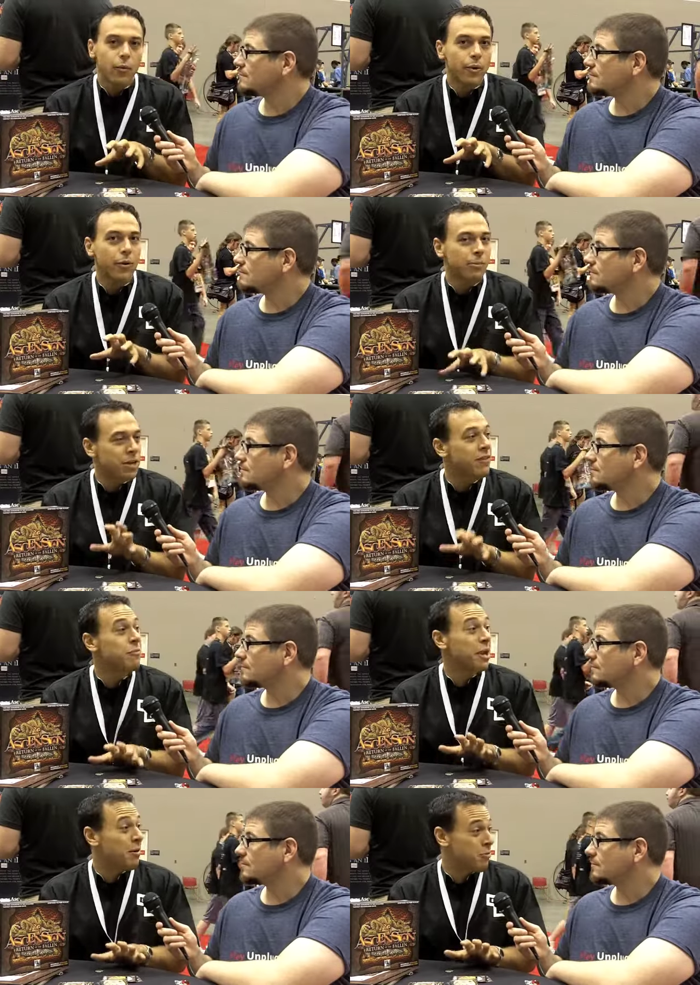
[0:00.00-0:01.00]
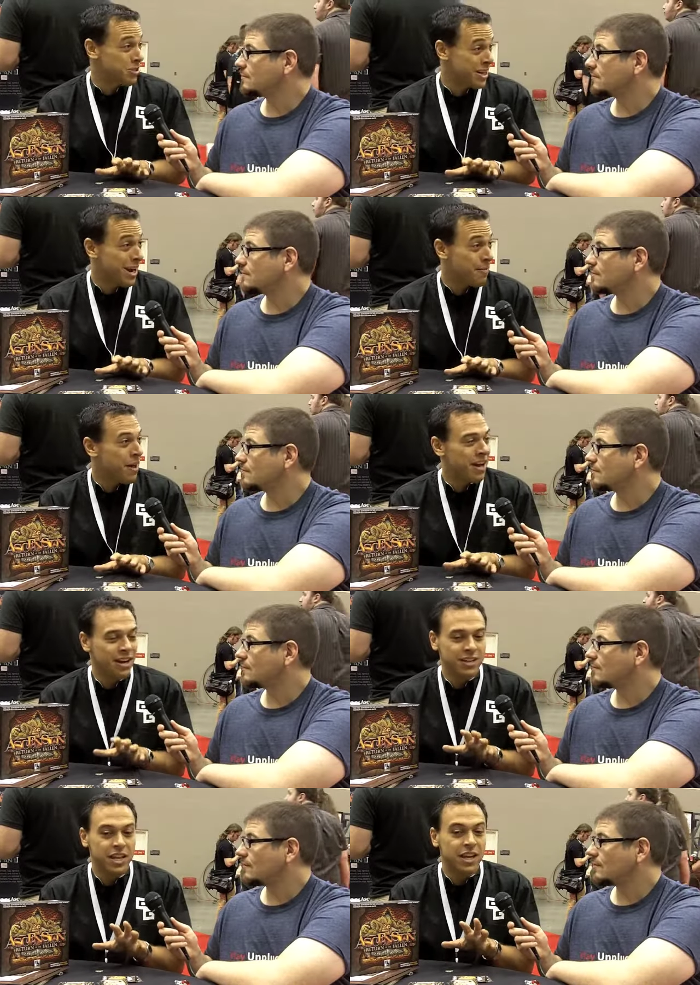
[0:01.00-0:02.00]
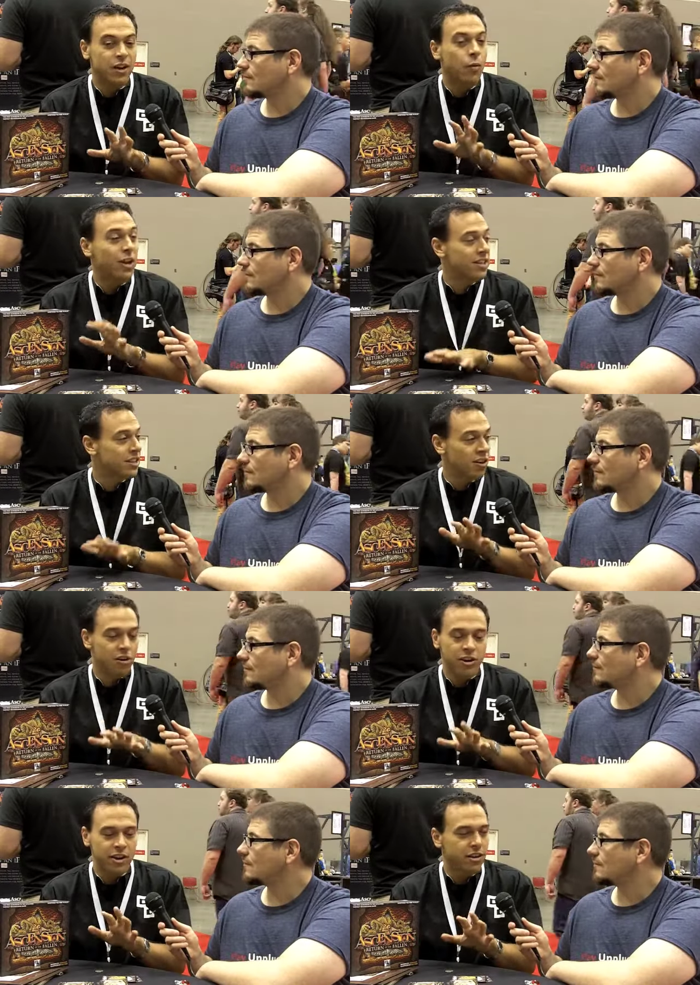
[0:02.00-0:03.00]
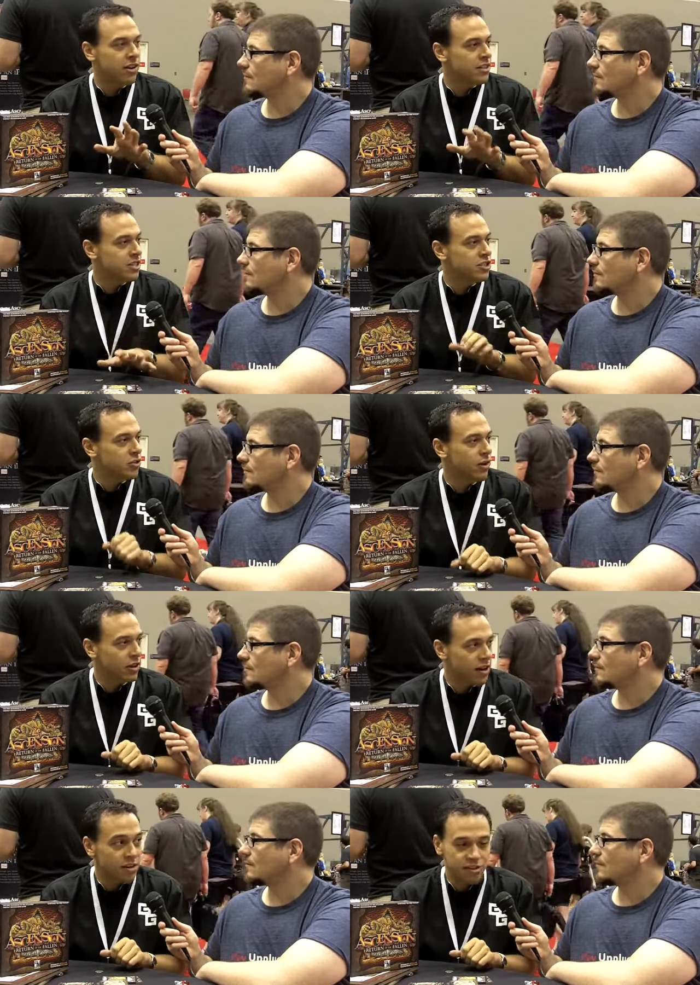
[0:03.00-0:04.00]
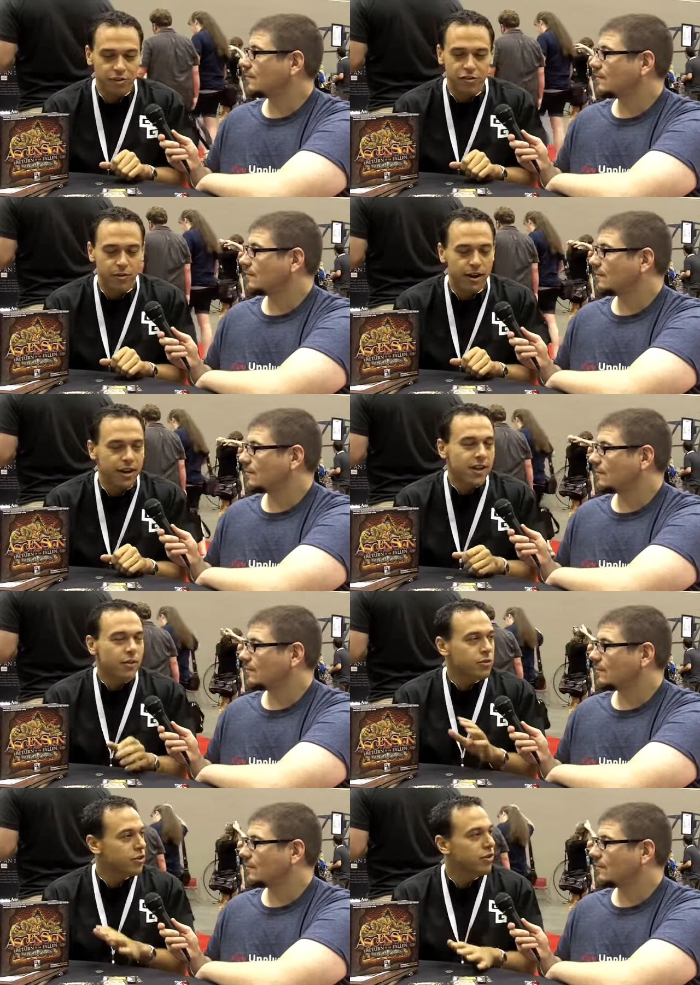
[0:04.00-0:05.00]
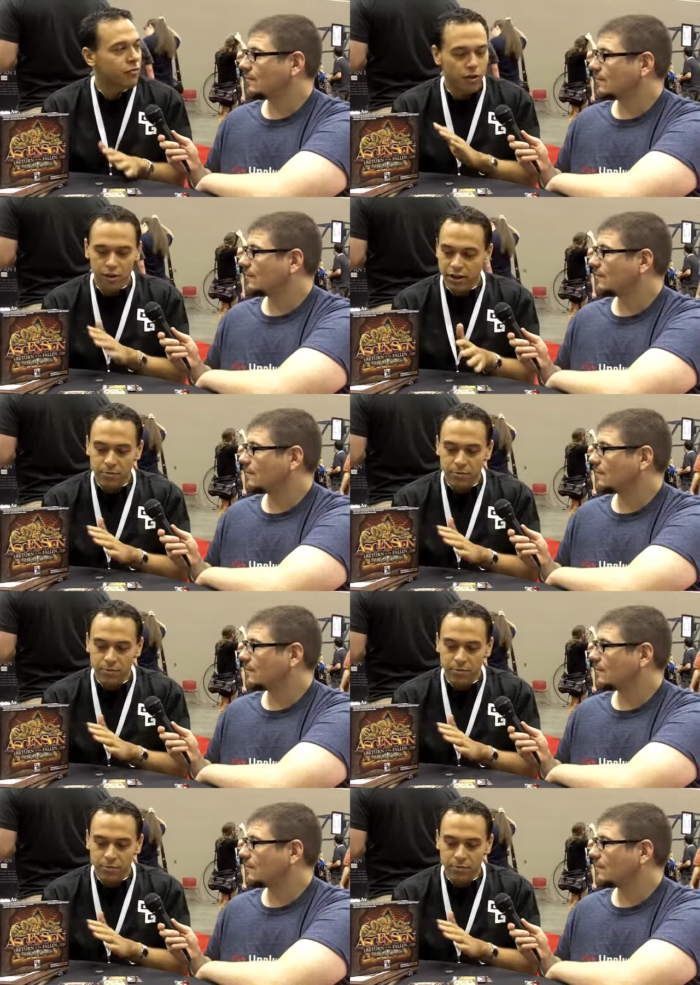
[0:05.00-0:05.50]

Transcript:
Speaker 1: we were able to give him a lot more time. And I think, well, I think the art in Ascension Chronicle God is great. Return of the Fallen